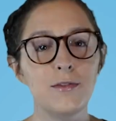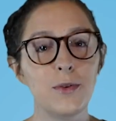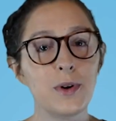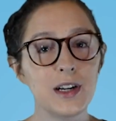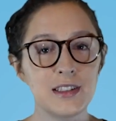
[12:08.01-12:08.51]

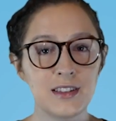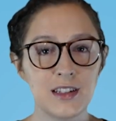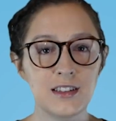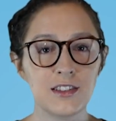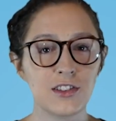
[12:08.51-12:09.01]
For
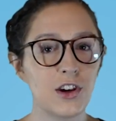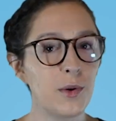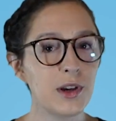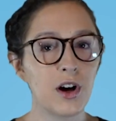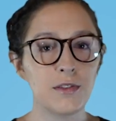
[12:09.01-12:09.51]
instance,
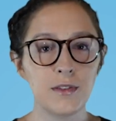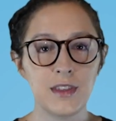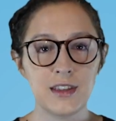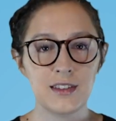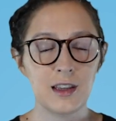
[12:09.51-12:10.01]
going off of
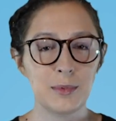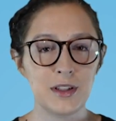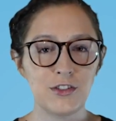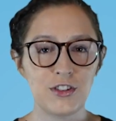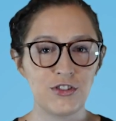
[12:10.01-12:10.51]
the example
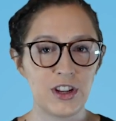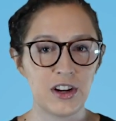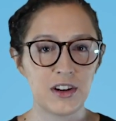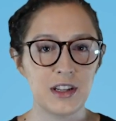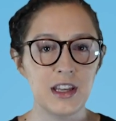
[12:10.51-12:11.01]
I just
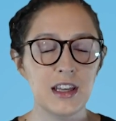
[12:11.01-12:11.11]
shared,